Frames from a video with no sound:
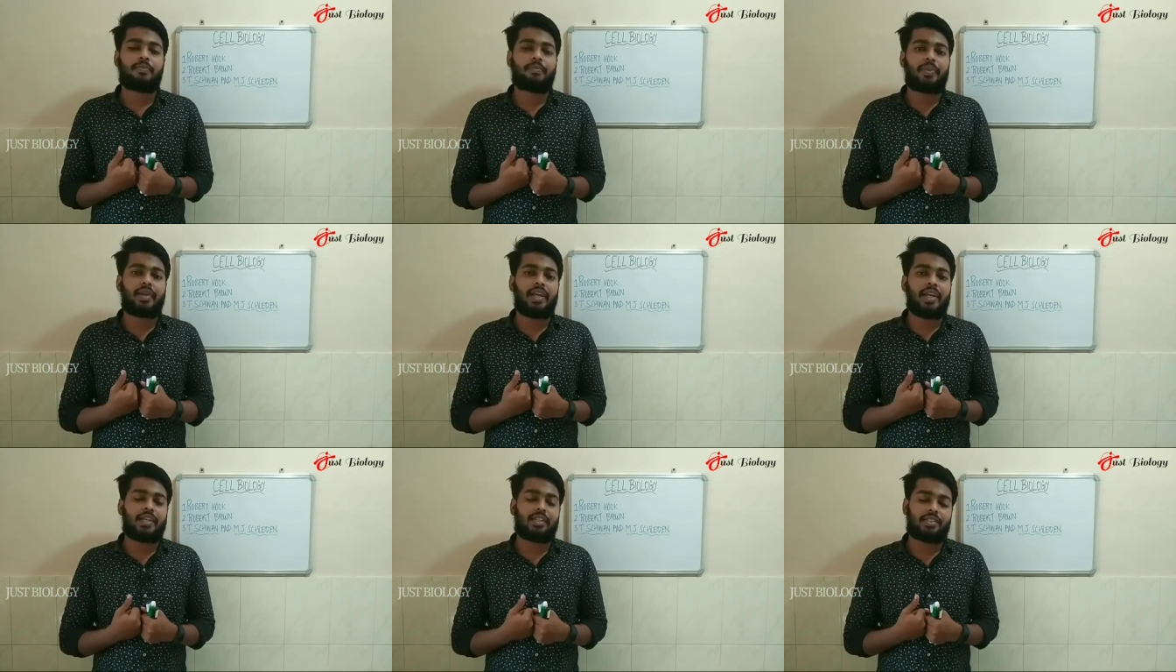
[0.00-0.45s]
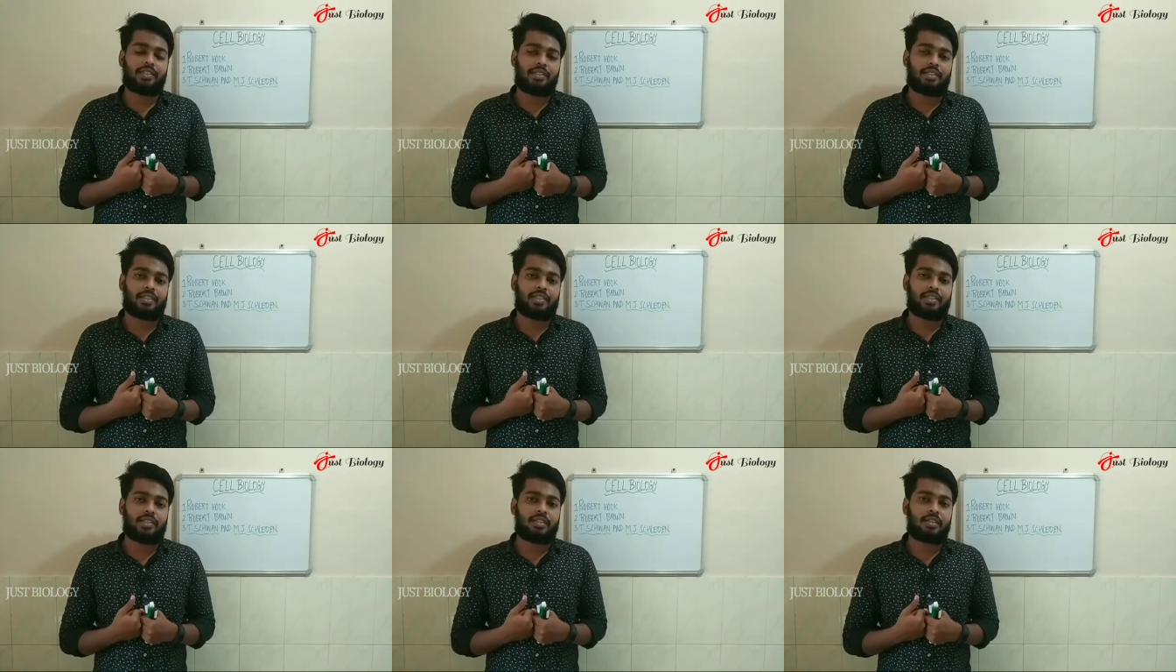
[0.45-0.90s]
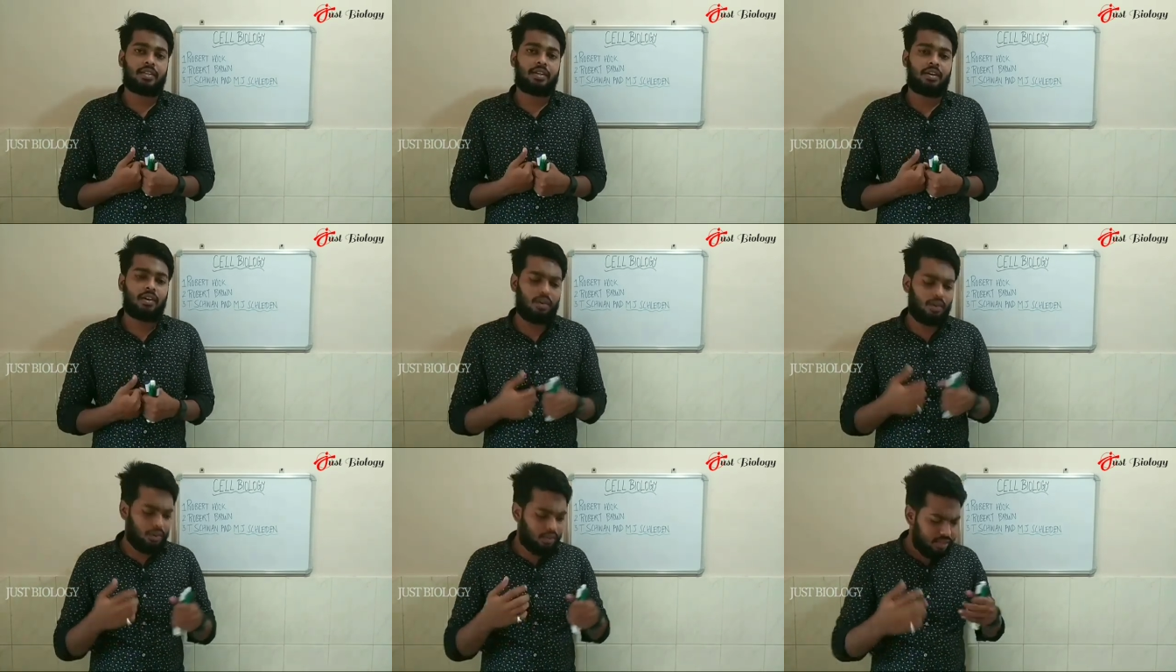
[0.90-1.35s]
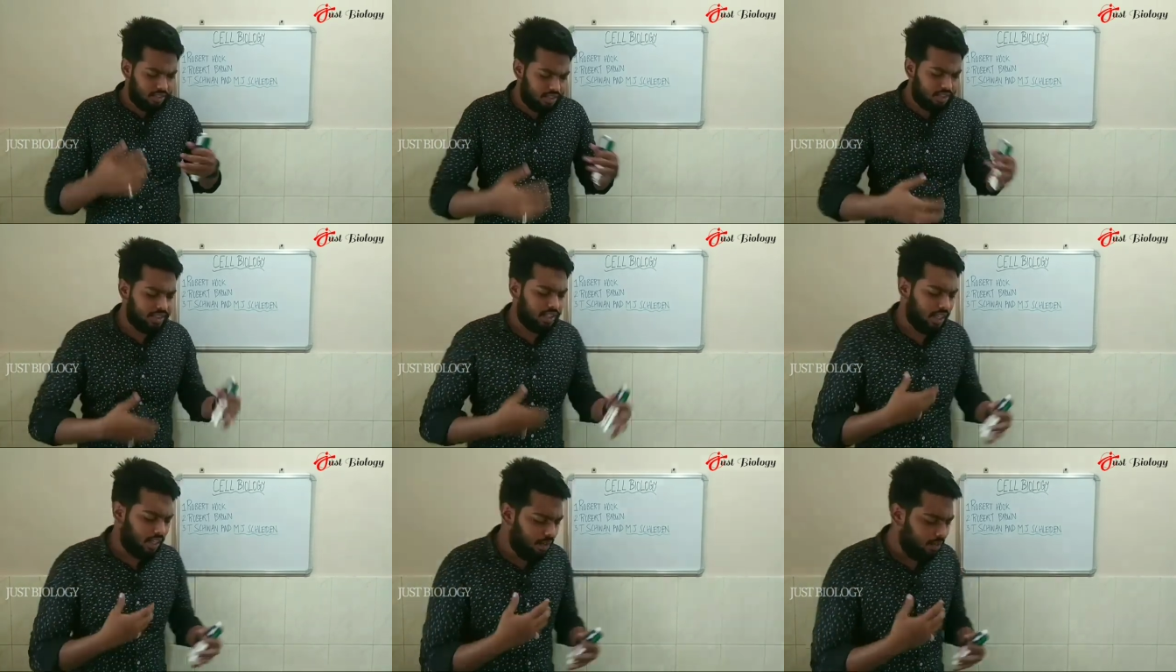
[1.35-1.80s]
pre-existing or the
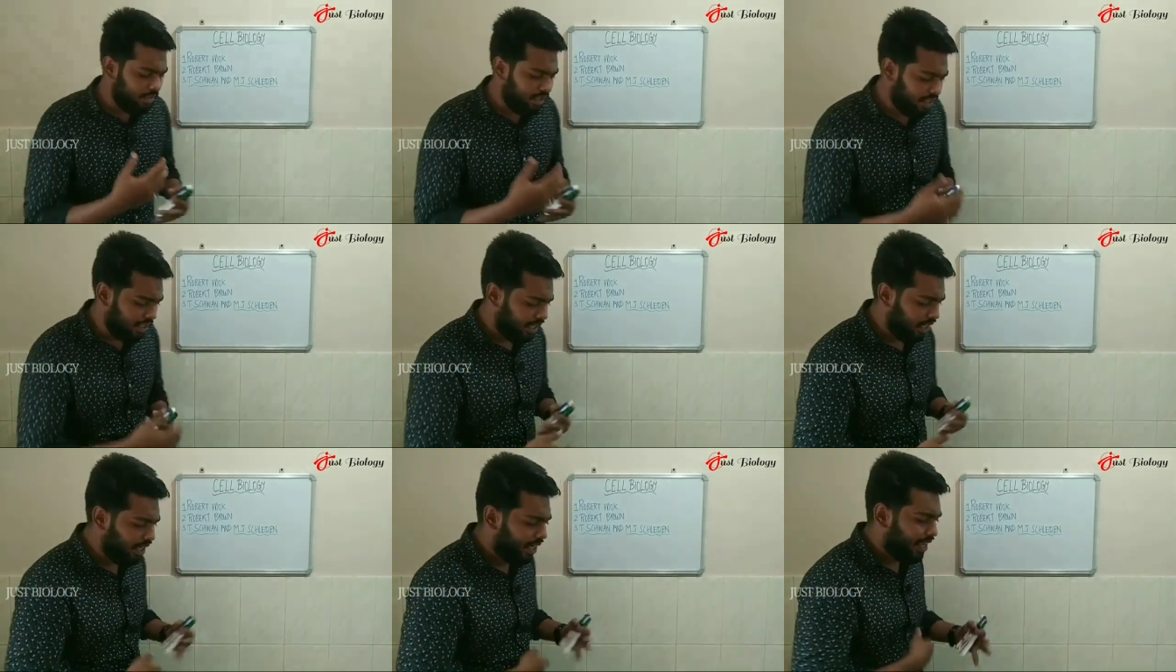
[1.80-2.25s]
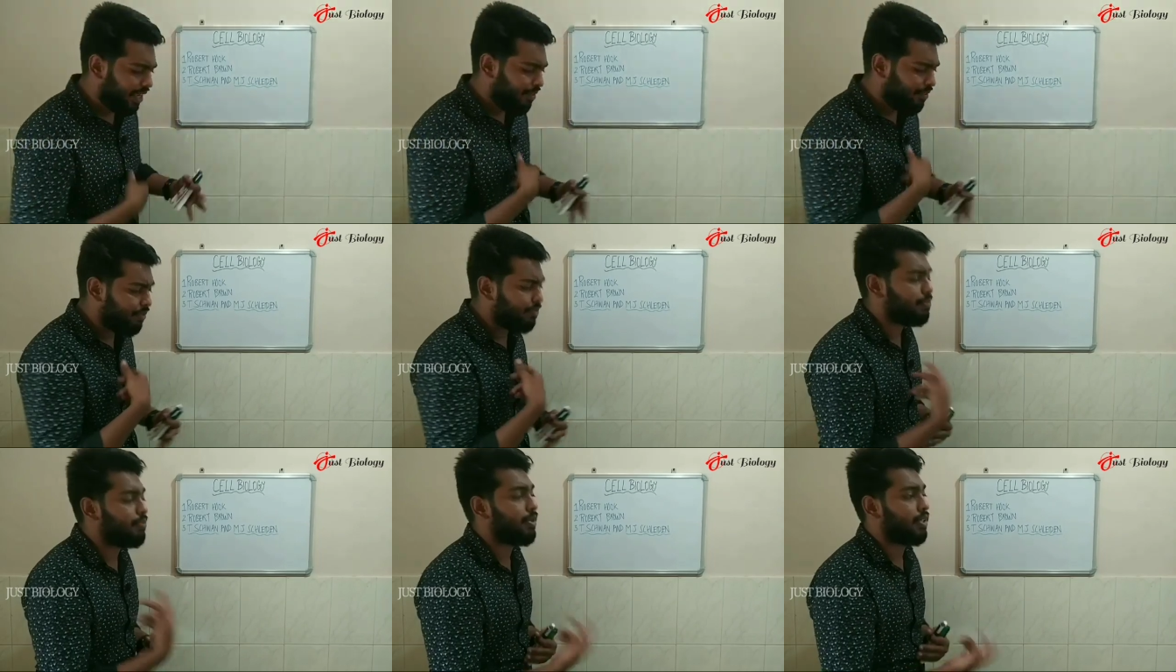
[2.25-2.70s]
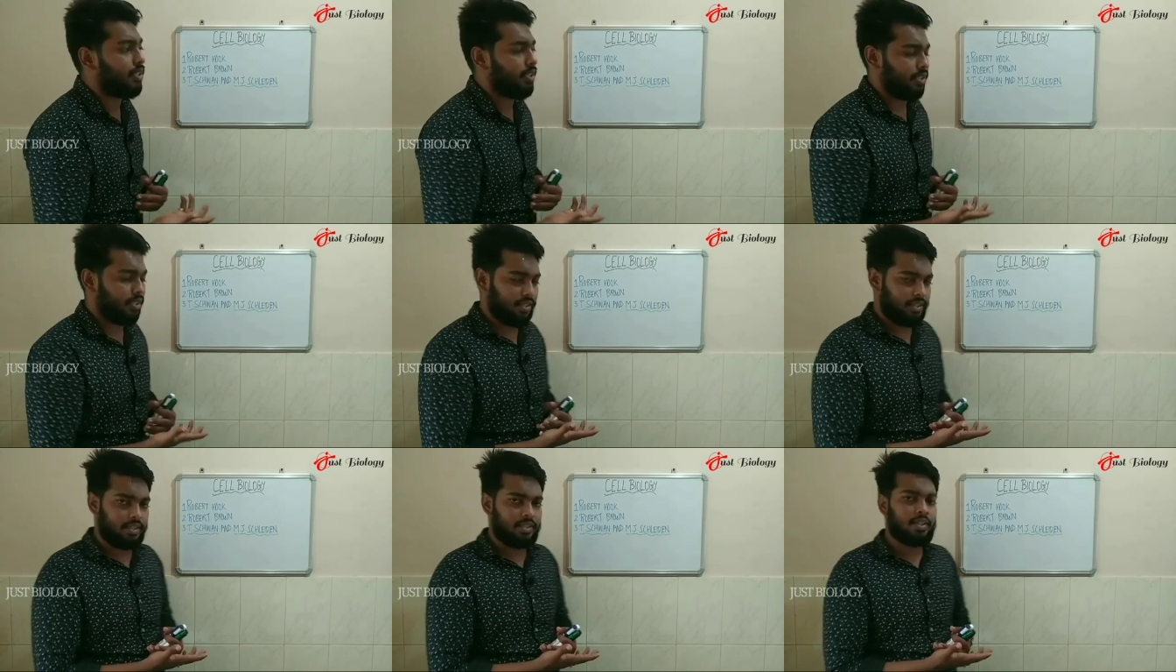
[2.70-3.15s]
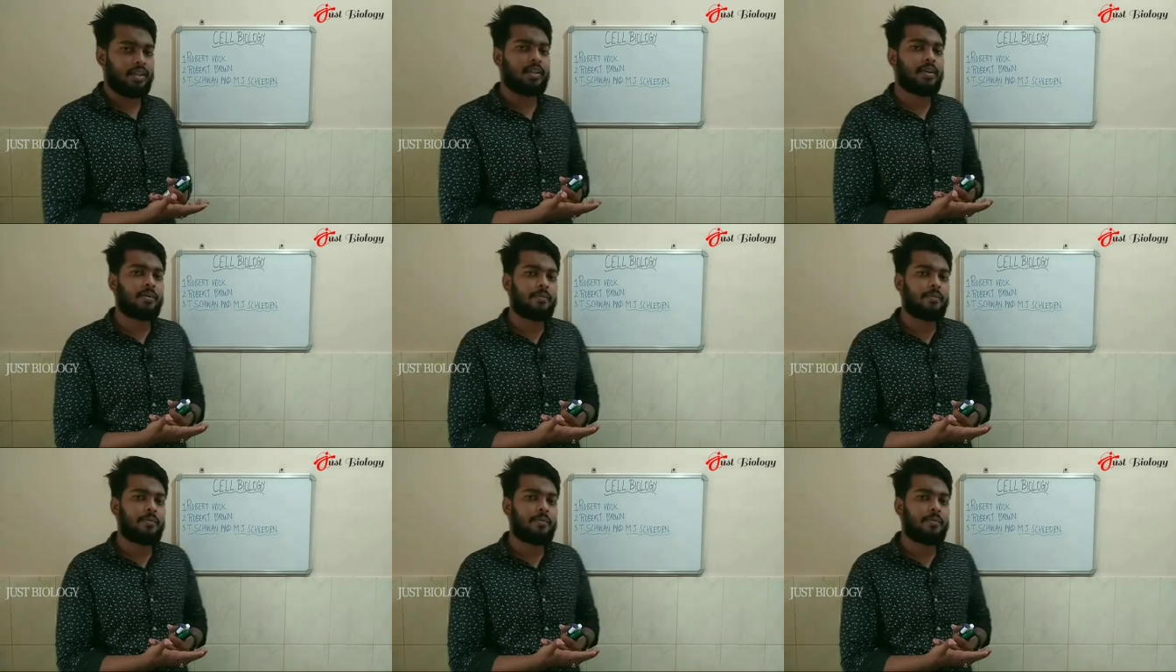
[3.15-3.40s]
cell which can give birth.